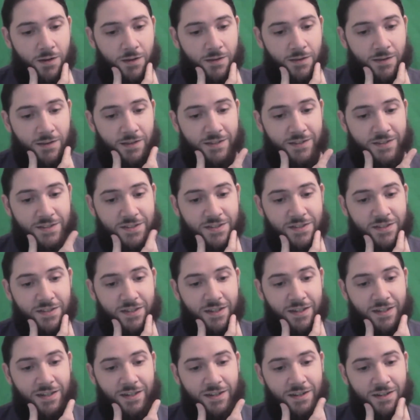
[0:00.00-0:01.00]
Let's
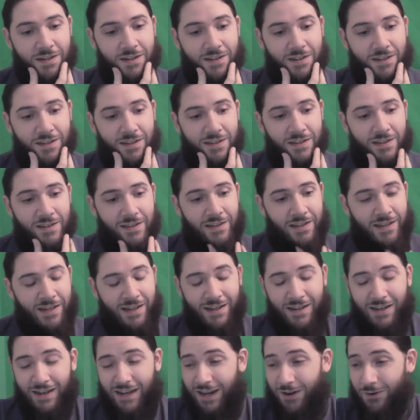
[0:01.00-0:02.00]
see.
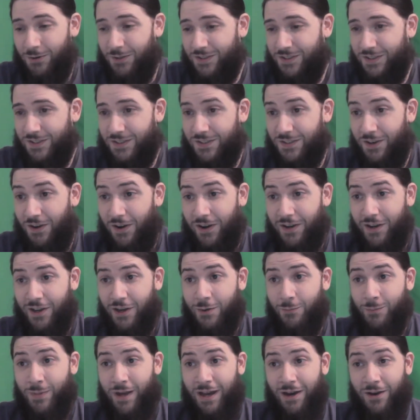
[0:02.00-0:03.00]
Yeah, I was just talking
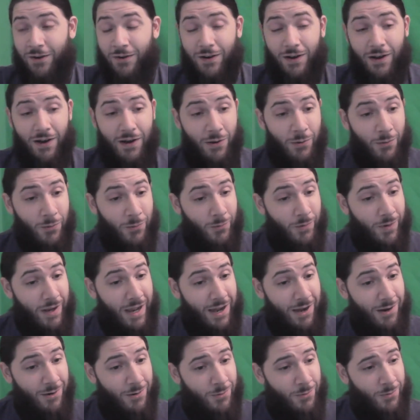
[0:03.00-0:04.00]
about
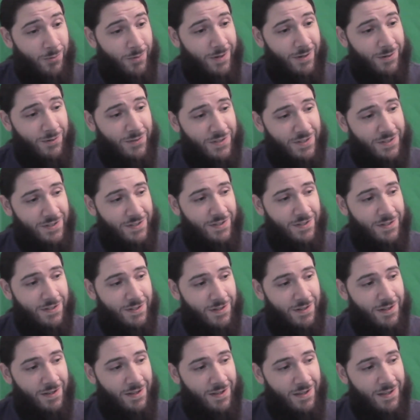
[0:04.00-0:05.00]
how it was just
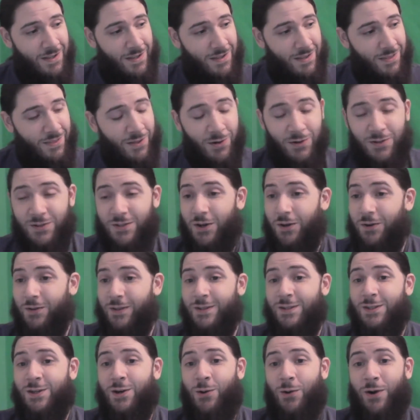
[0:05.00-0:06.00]
there was all
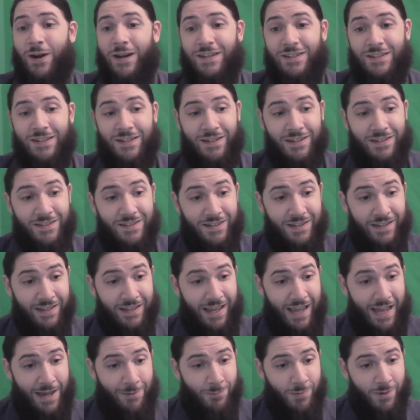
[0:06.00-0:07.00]
this craziness in the
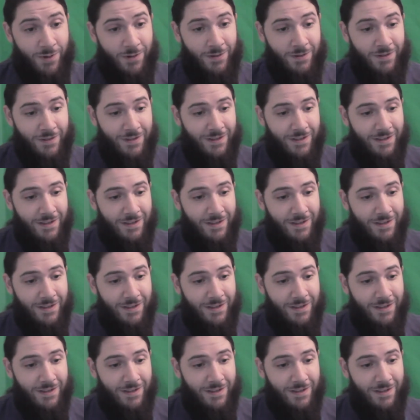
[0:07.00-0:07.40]
Capitol.